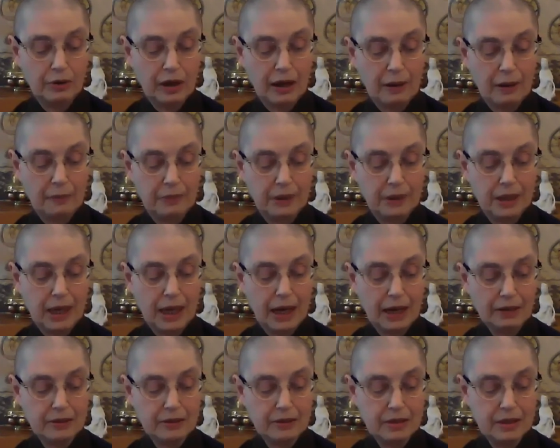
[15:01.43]
and
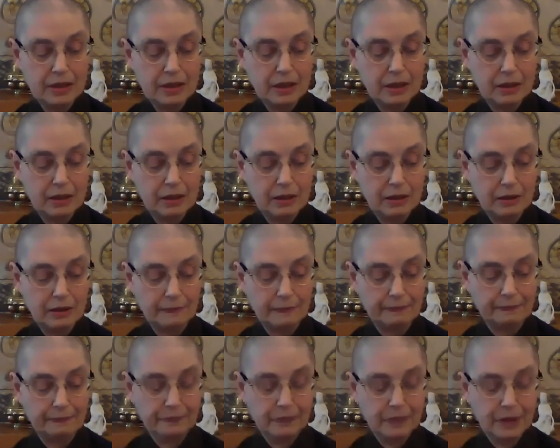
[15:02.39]
began stinging him.
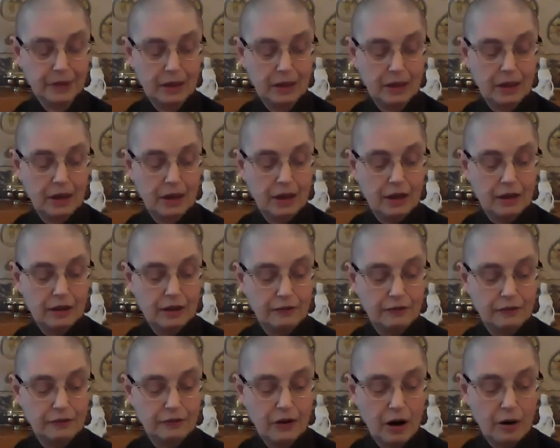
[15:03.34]
The
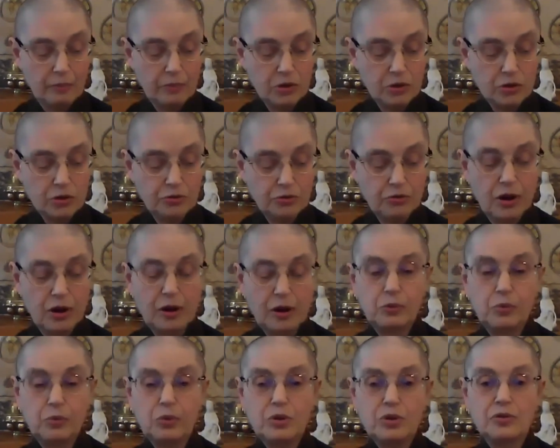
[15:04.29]
farmer's friend
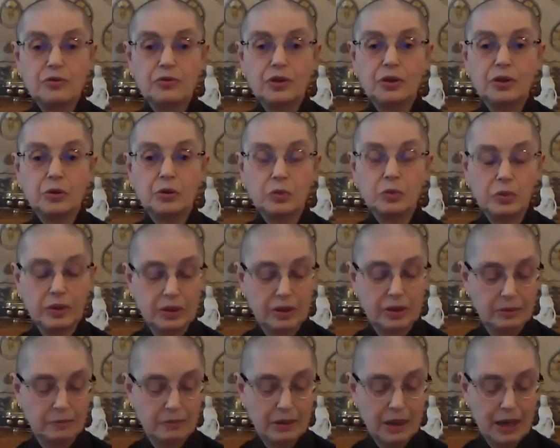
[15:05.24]
was filled with
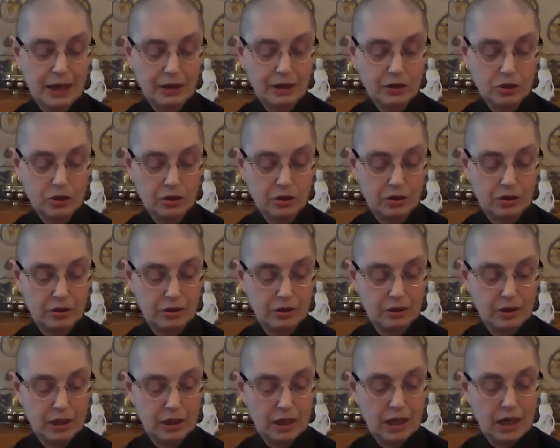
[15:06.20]
compassion.
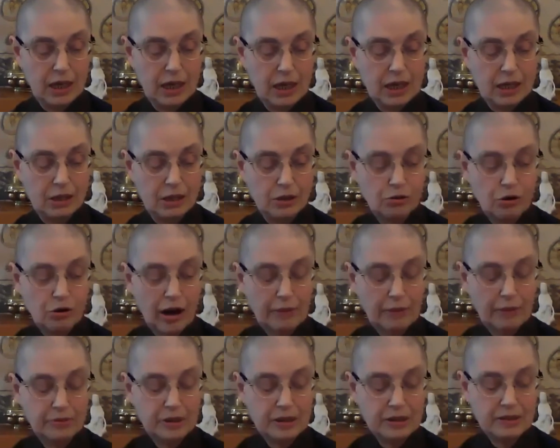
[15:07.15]
He
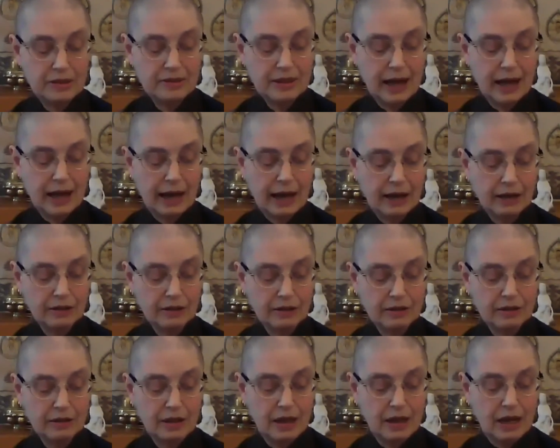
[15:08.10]
grabbed his
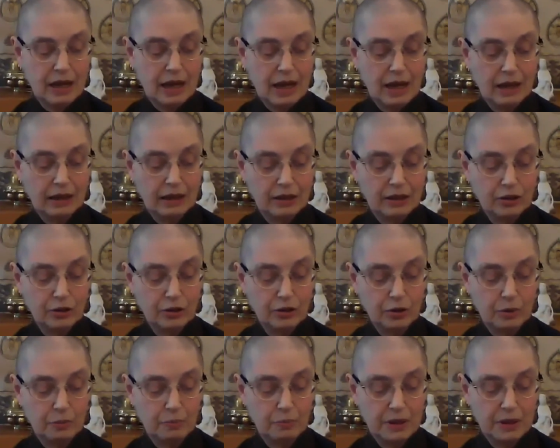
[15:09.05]
axe and killed
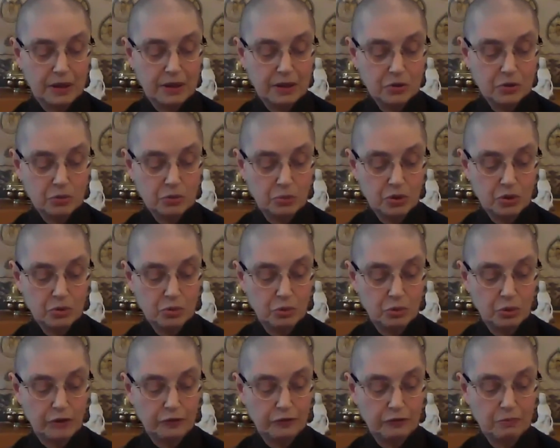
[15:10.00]
the bees with
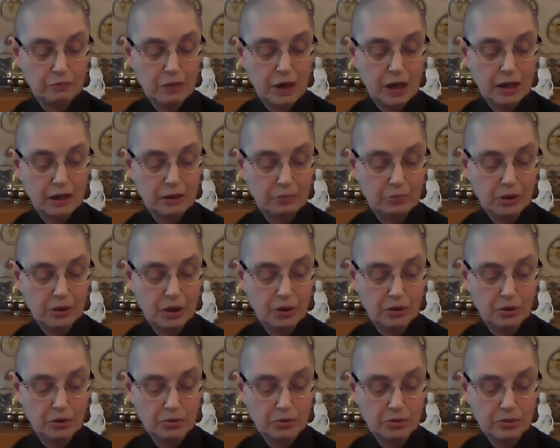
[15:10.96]
swift, mighty
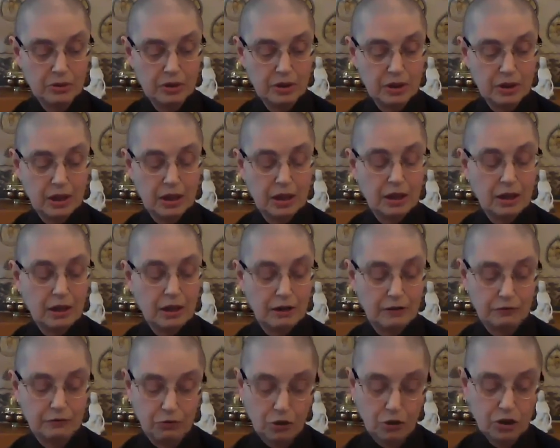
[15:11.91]
blows.
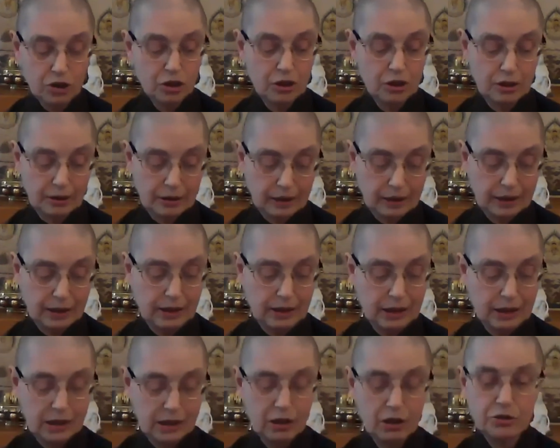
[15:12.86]
Unfortunately,
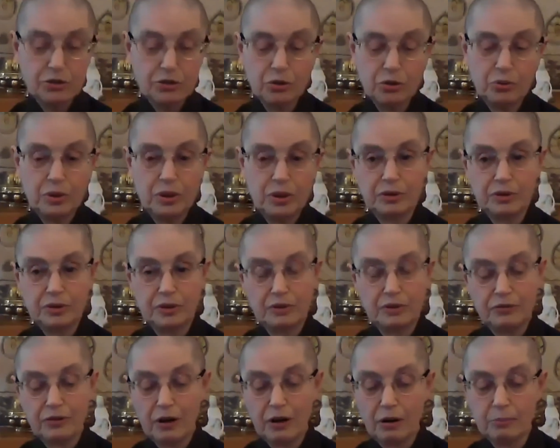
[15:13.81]
he also killed the
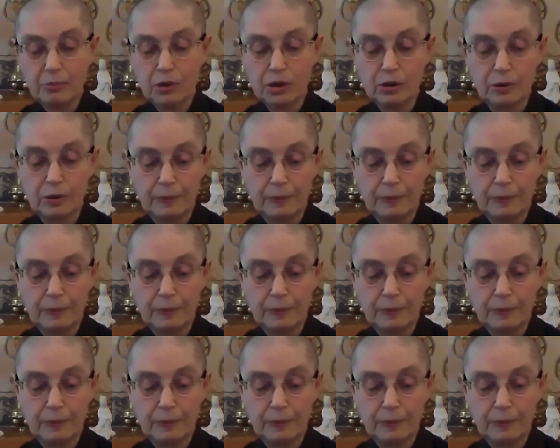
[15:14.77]
farmer.